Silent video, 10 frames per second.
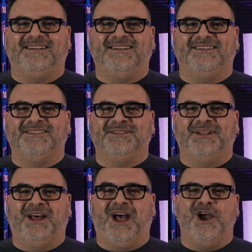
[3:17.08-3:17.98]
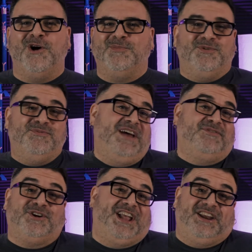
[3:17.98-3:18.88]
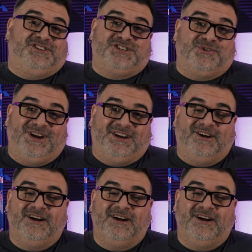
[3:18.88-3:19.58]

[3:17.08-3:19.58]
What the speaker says: don't know. I hope you never get a screener.